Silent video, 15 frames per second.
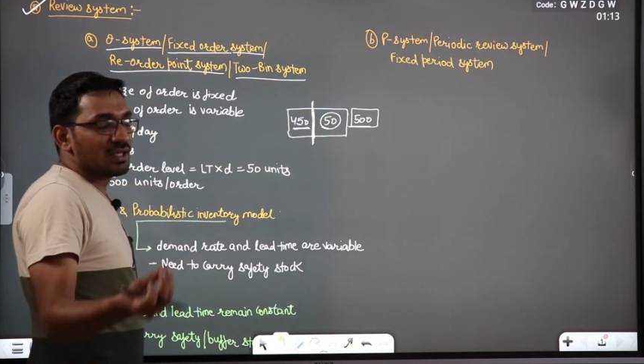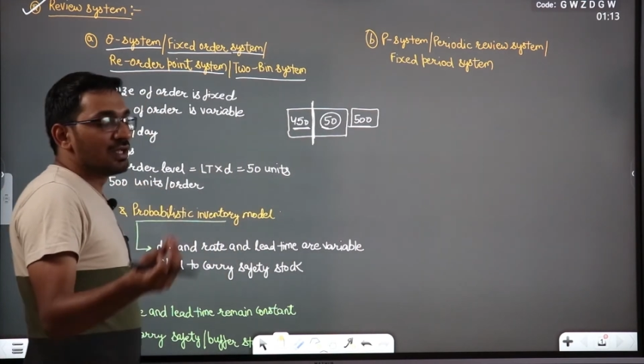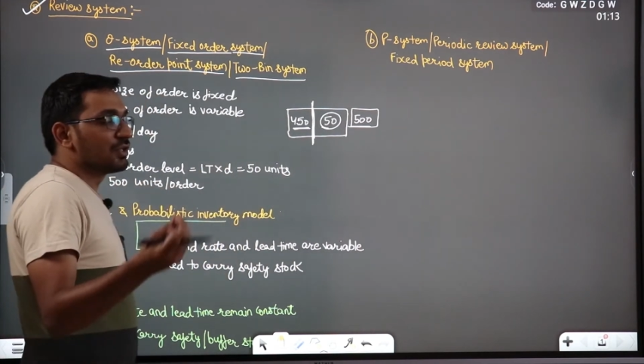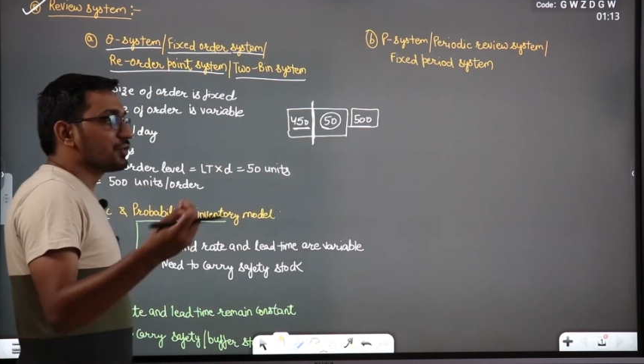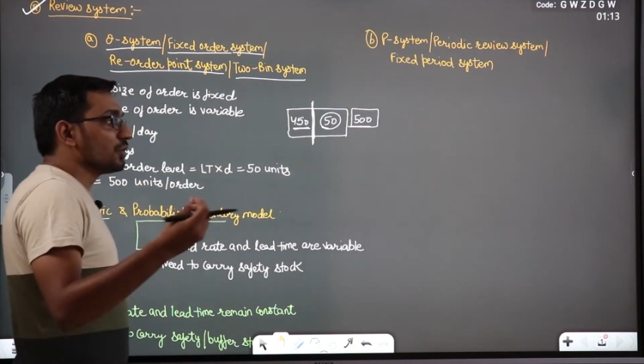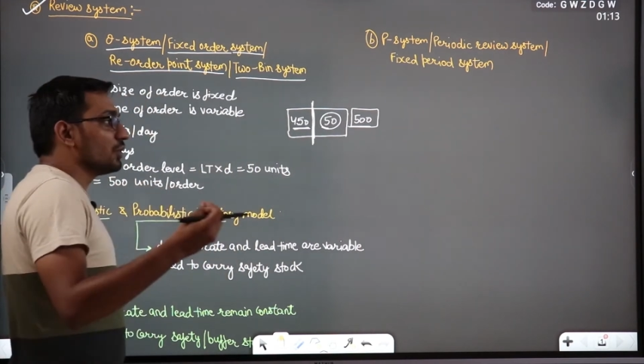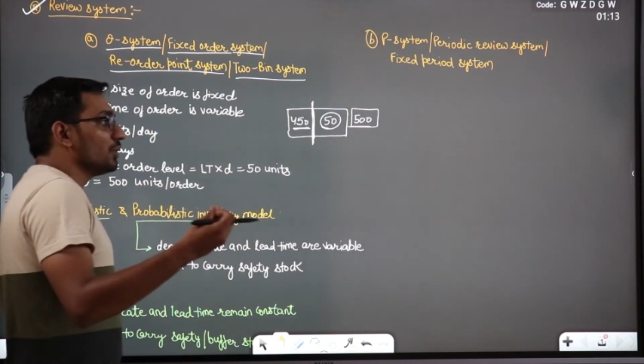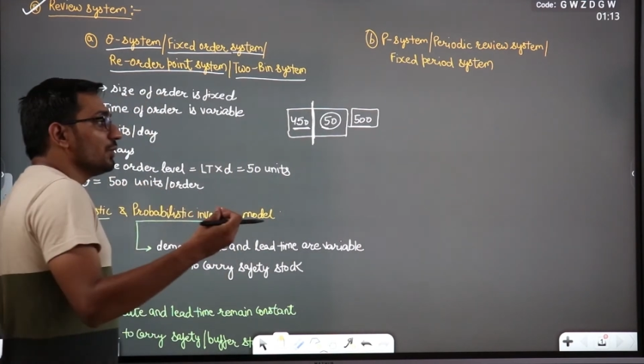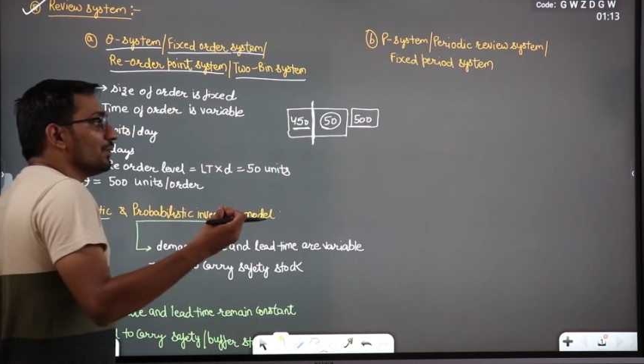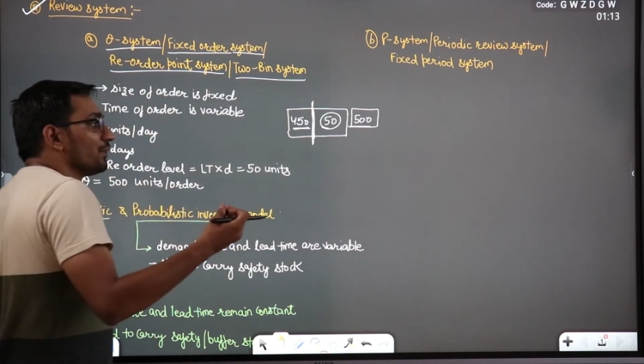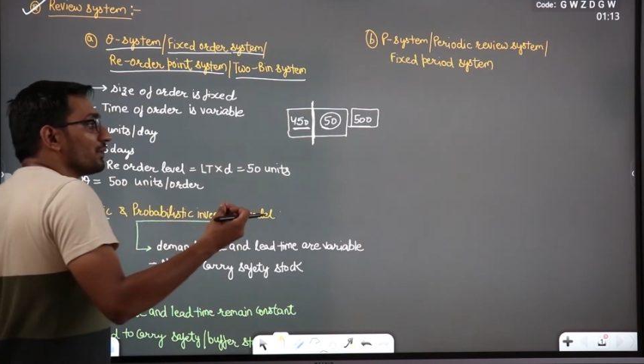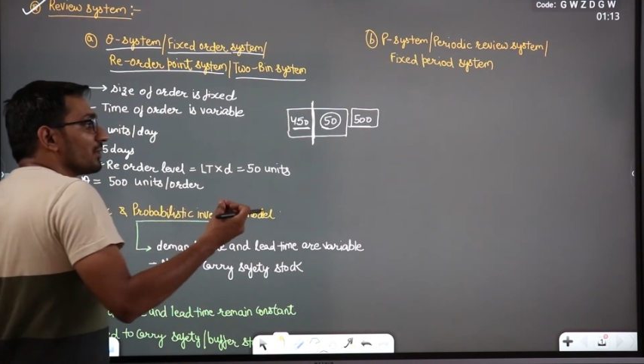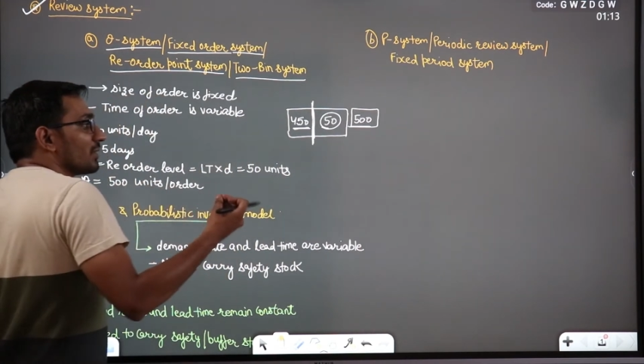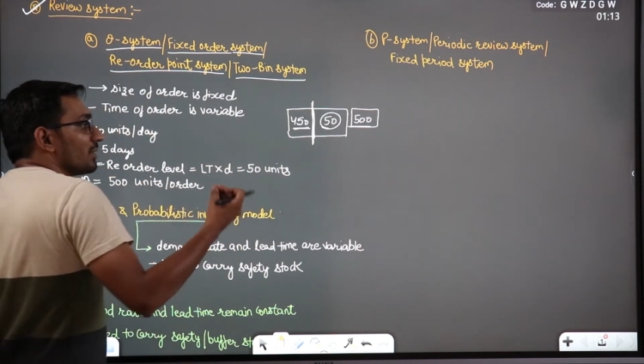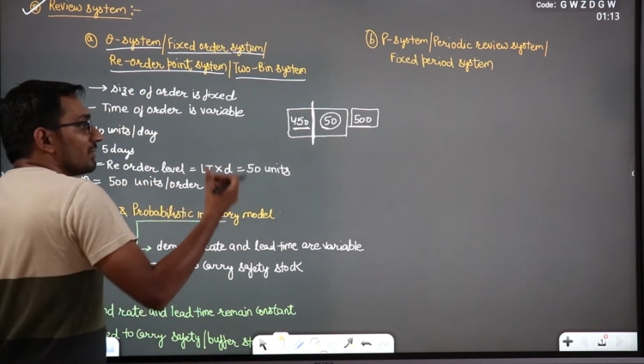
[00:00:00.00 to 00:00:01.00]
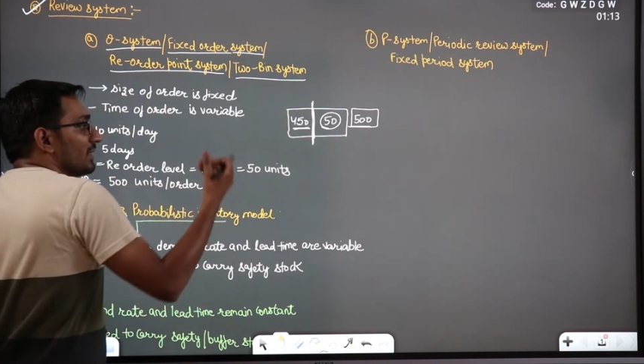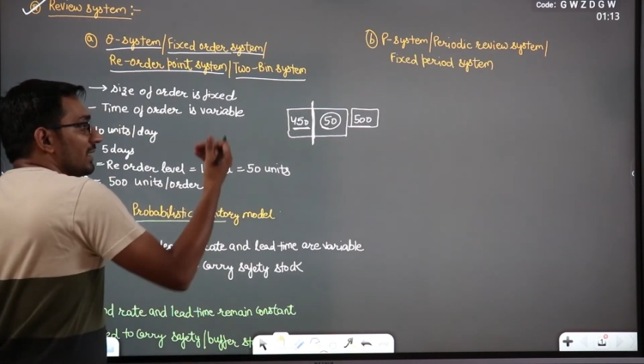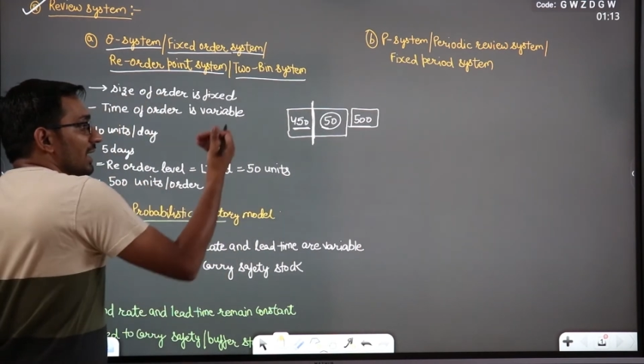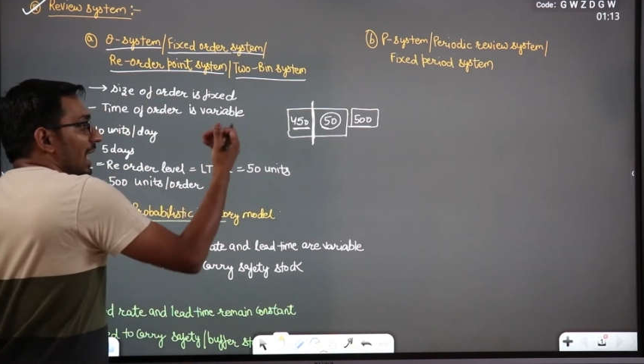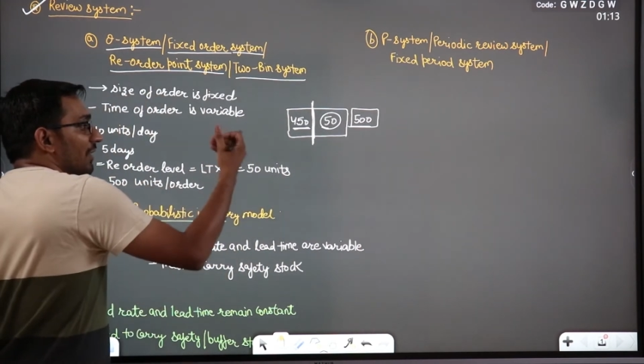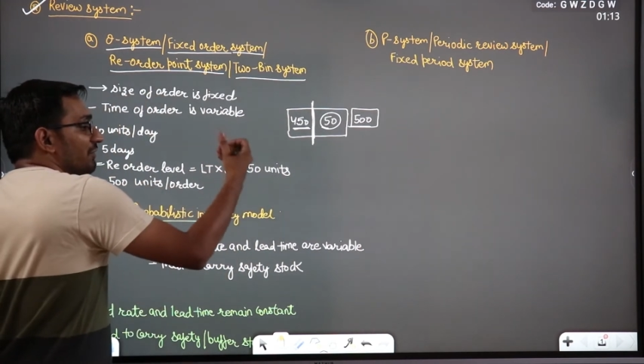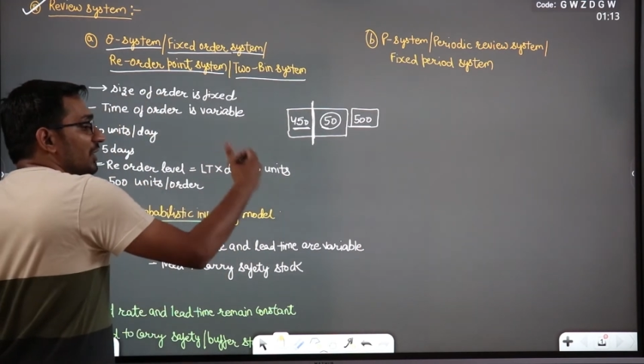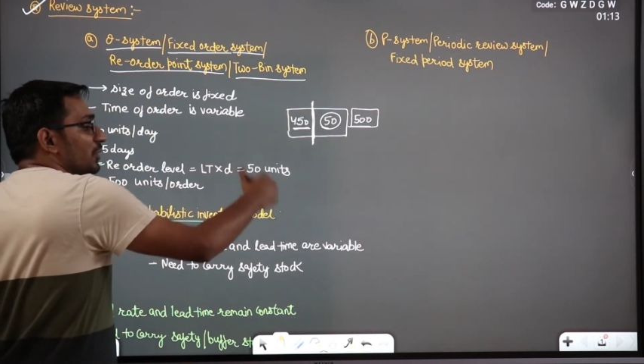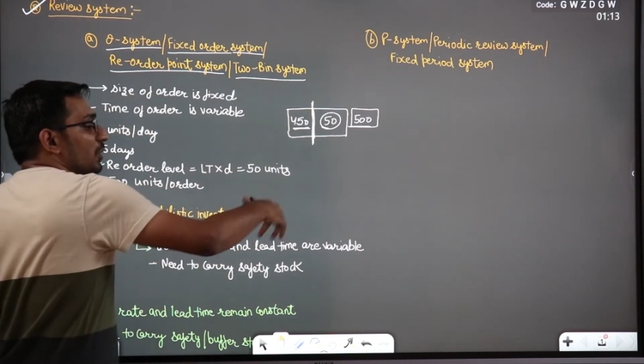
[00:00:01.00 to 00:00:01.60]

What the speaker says: So then after